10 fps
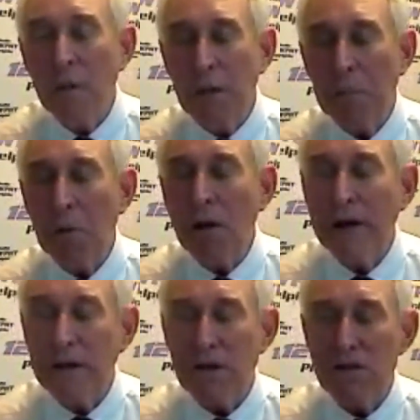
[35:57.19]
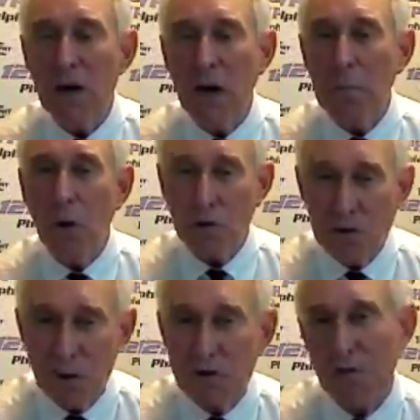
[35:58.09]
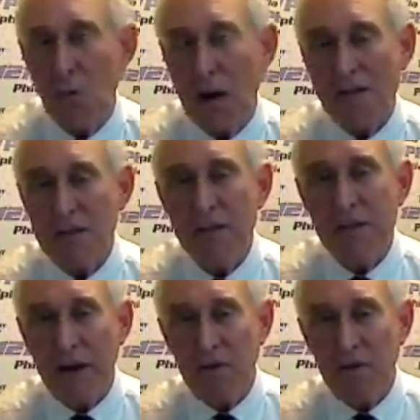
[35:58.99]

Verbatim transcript: people like uh, Paul Joseph Watson,